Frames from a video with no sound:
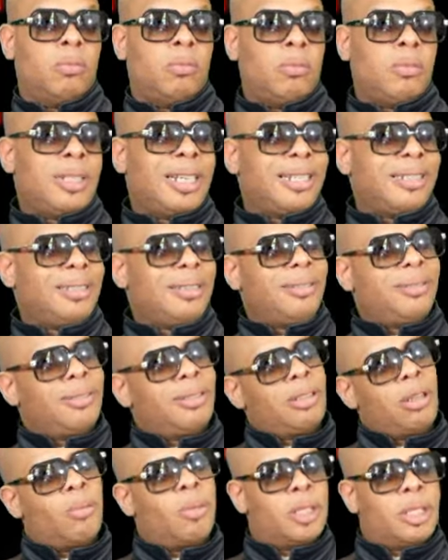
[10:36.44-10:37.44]
Not
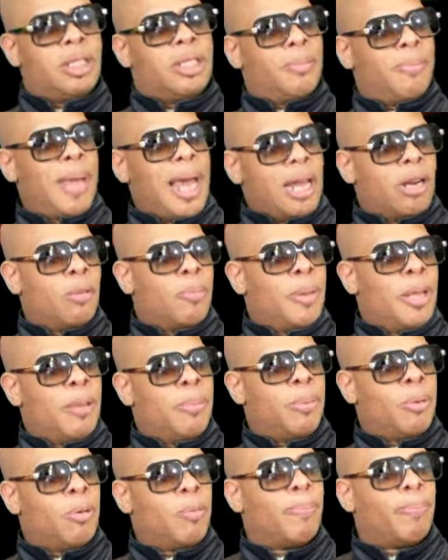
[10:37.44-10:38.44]
so much as to battle
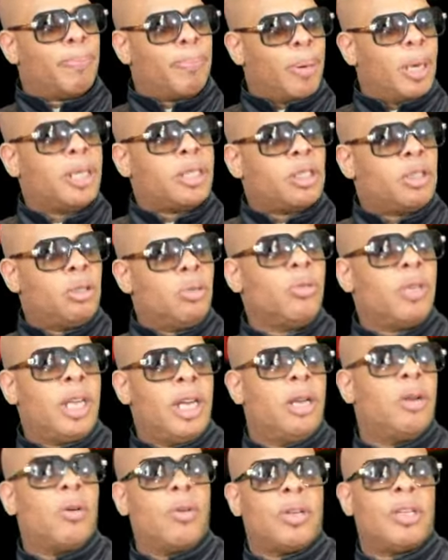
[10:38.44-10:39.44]
people, but to
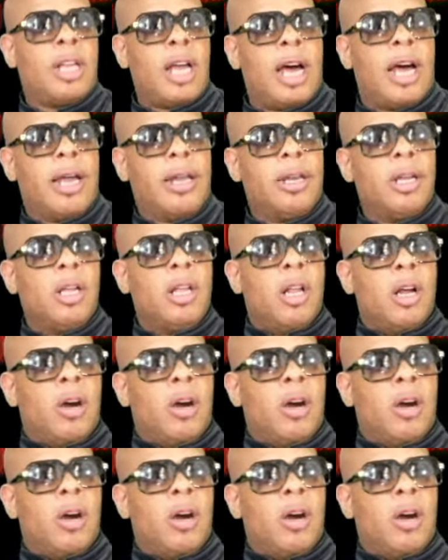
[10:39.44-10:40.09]
get online.